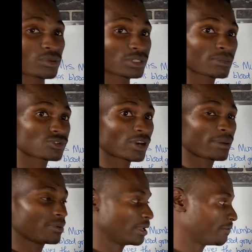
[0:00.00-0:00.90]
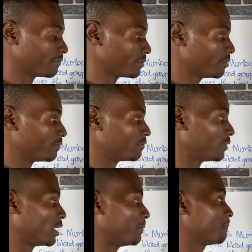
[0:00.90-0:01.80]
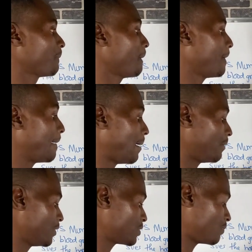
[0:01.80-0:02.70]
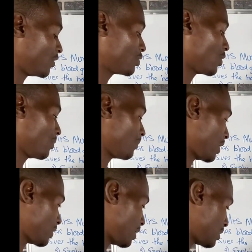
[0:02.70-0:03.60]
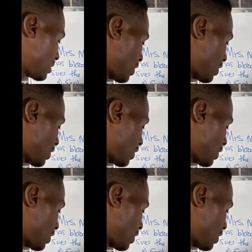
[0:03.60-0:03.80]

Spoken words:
to subscribe if you've this video has